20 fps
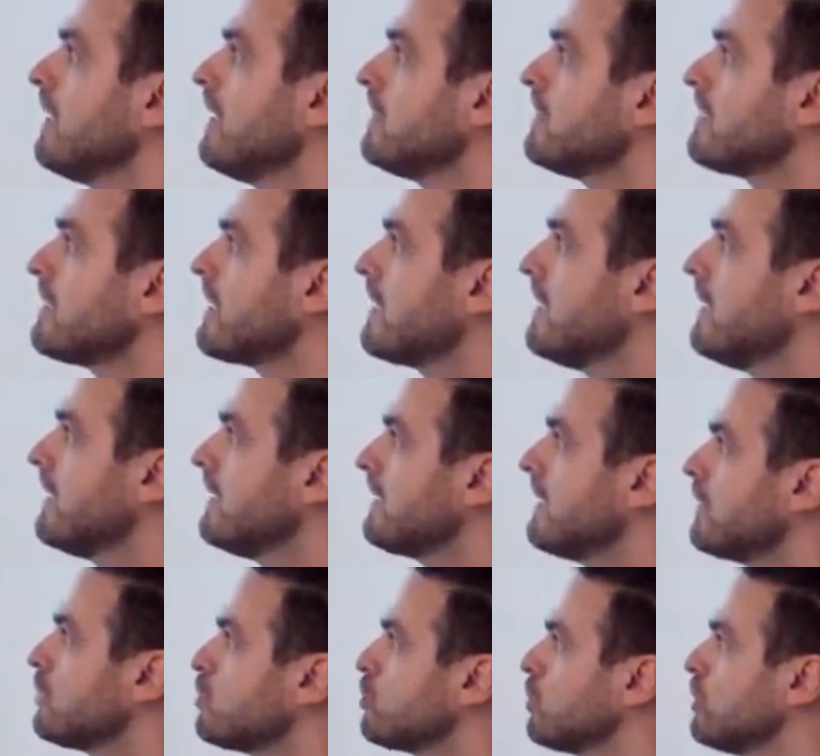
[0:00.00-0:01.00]
It's clear
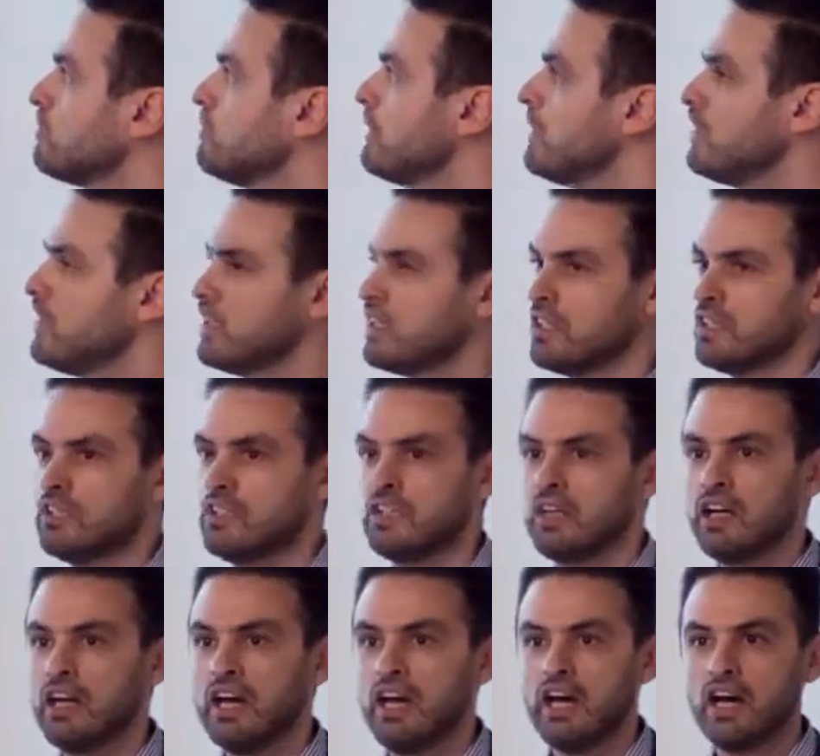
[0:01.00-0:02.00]
that it should be here.
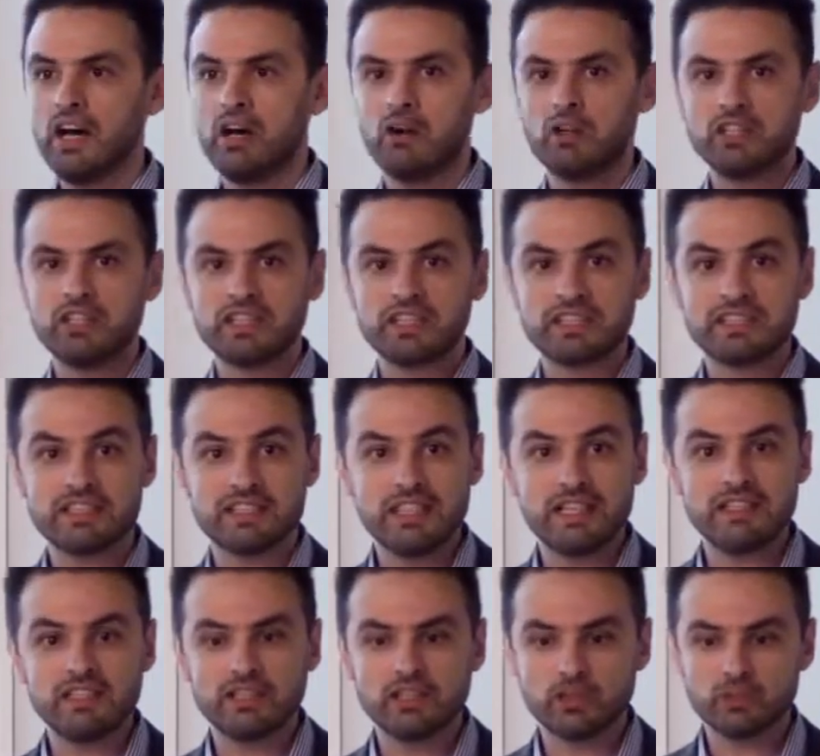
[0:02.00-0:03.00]

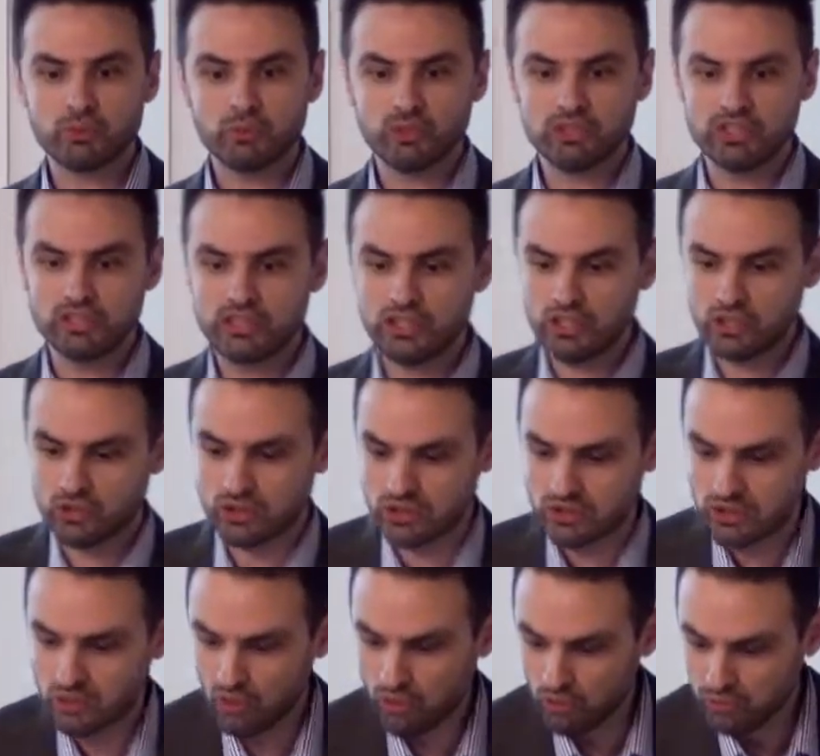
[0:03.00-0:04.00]
Extended this
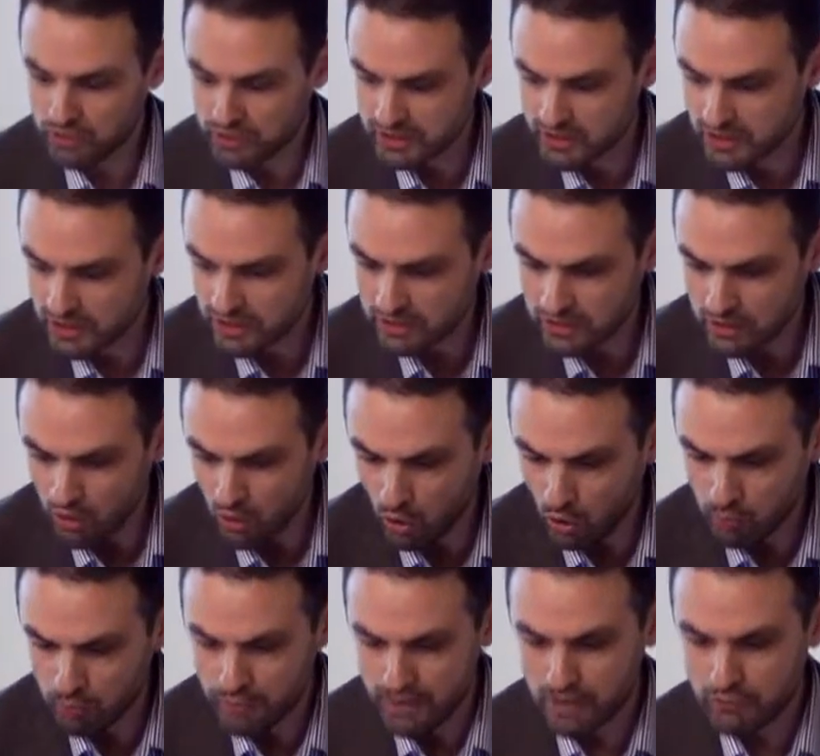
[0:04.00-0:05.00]
procedure over the
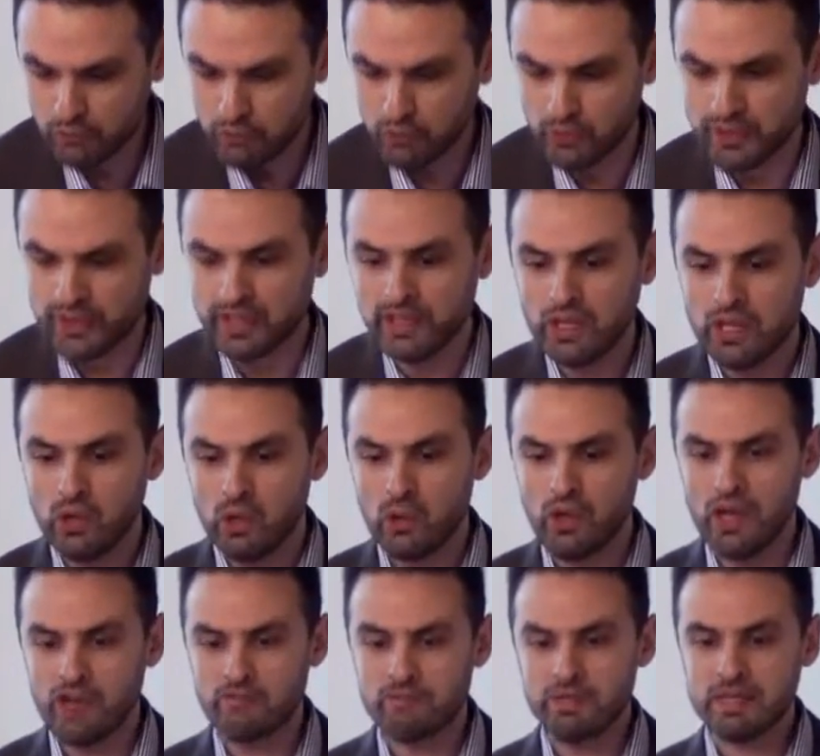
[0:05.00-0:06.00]
whole pathway,
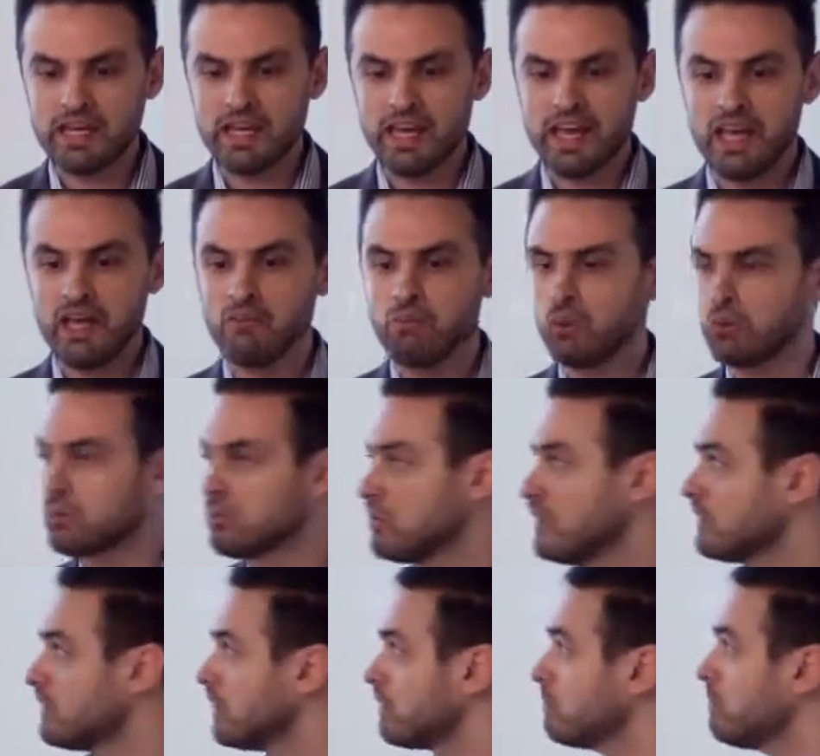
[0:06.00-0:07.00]
we have been able to
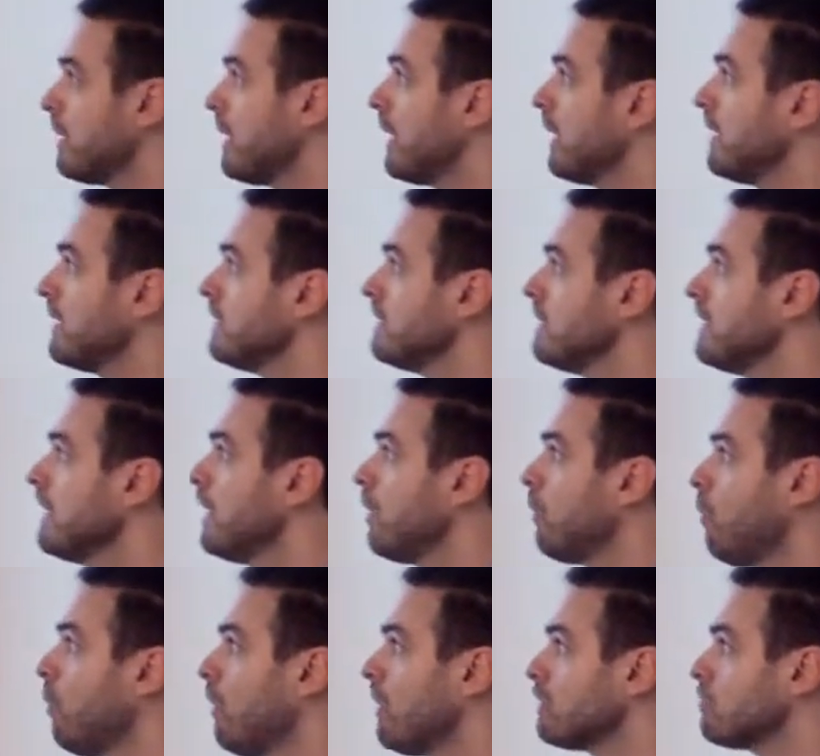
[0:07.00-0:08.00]
determine
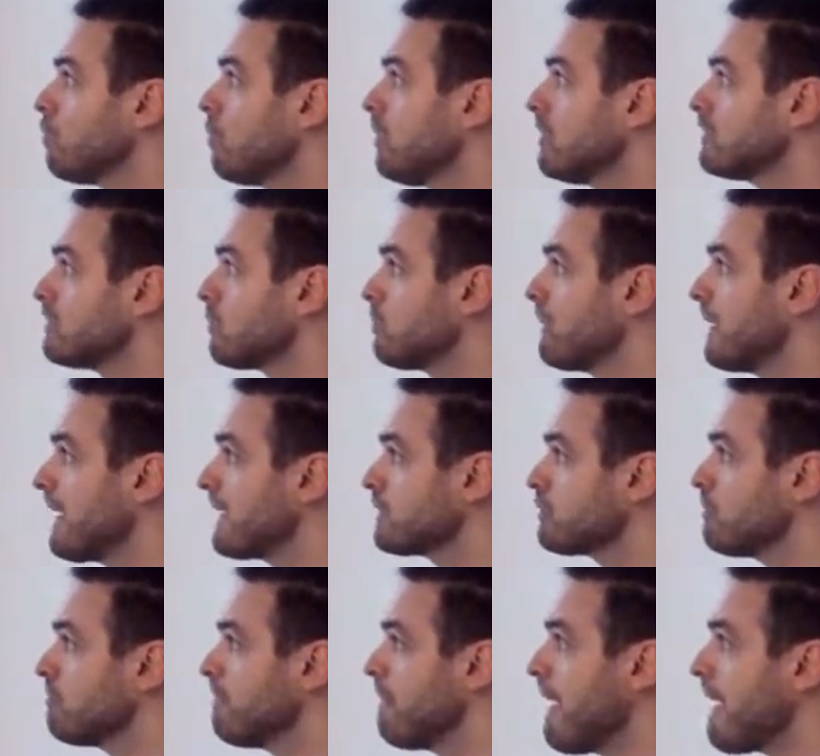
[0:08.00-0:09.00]
what was the
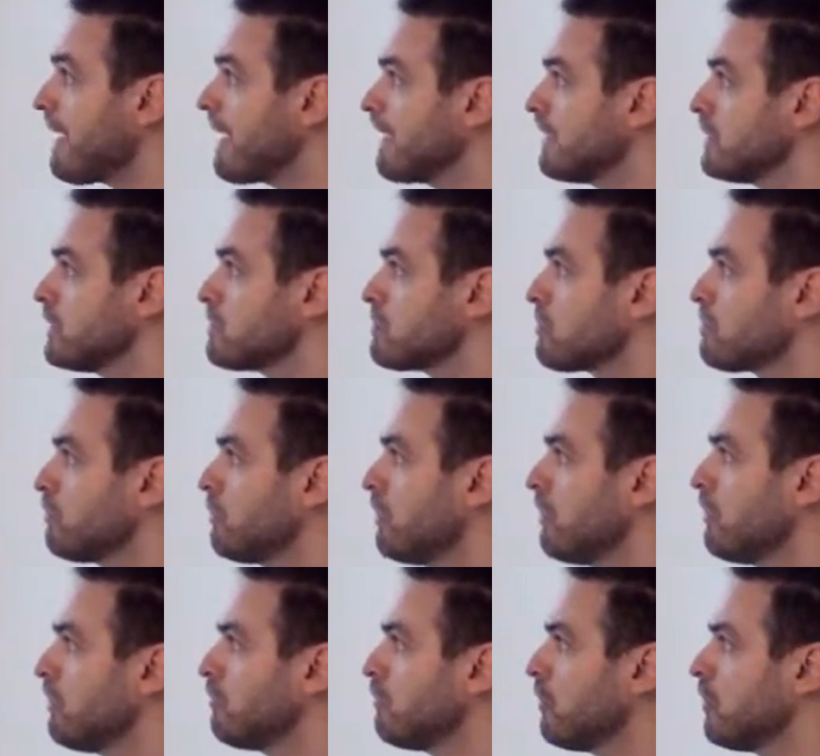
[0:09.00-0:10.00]
reaction mechanism
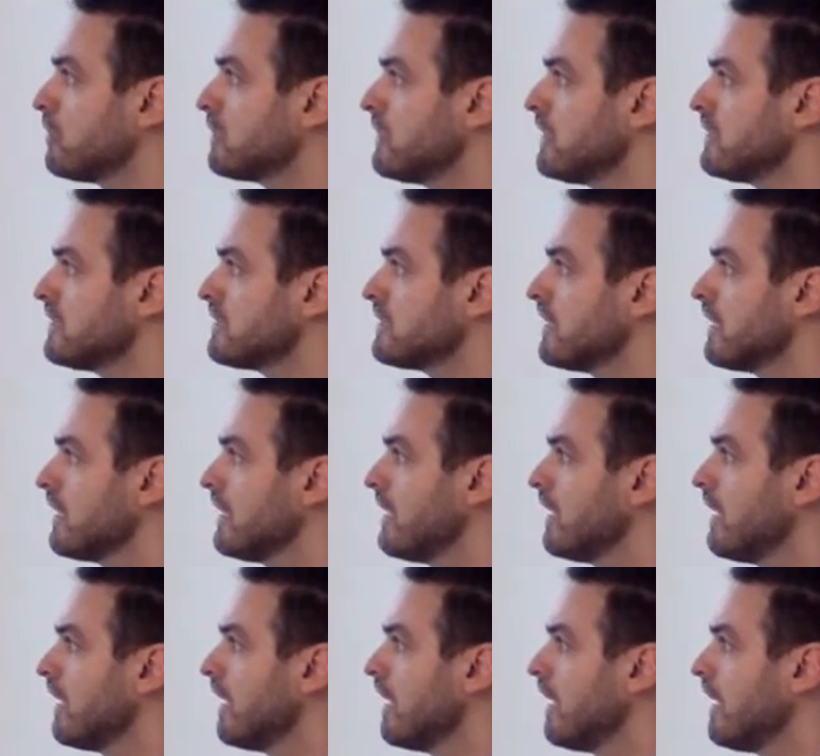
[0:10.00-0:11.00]
for this
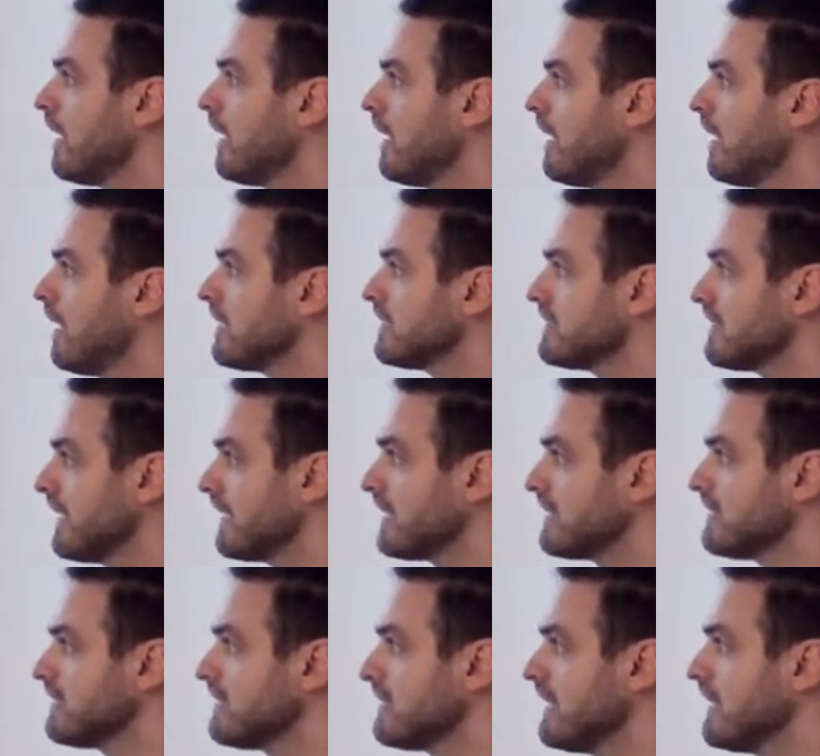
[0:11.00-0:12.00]

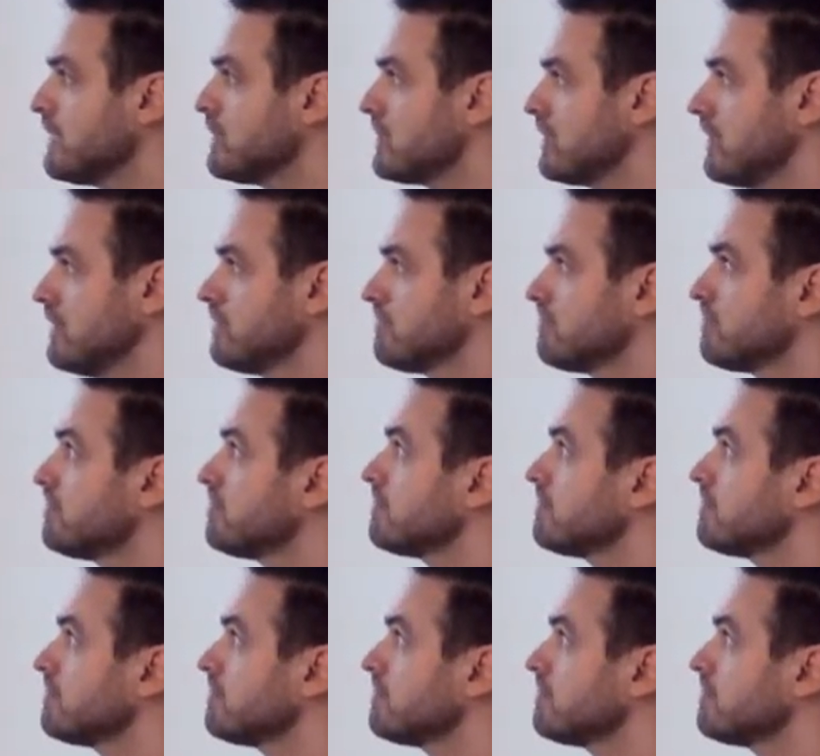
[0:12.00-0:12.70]
cyclization.